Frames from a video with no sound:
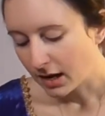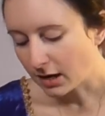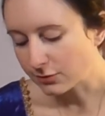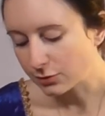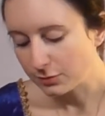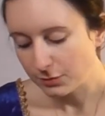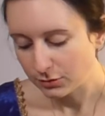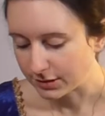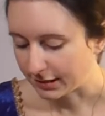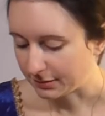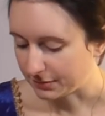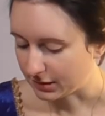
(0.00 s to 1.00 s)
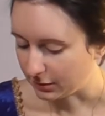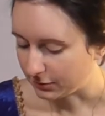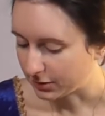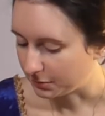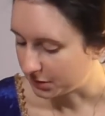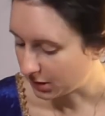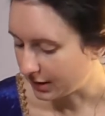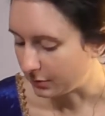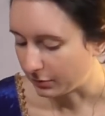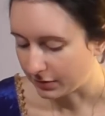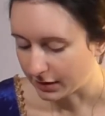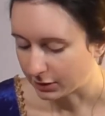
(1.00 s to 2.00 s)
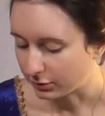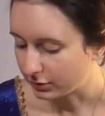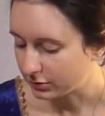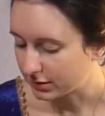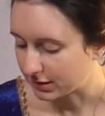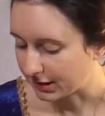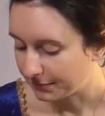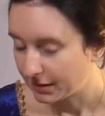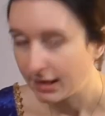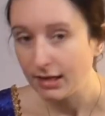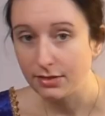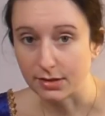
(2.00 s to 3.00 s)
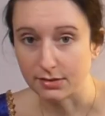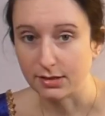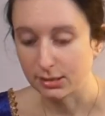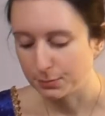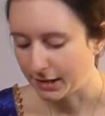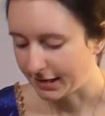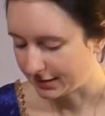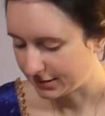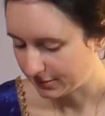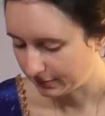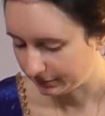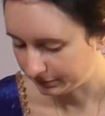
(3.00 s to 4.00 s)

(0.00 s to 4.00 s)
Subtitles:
After amusing himself some time with their curiosity, he thus explained.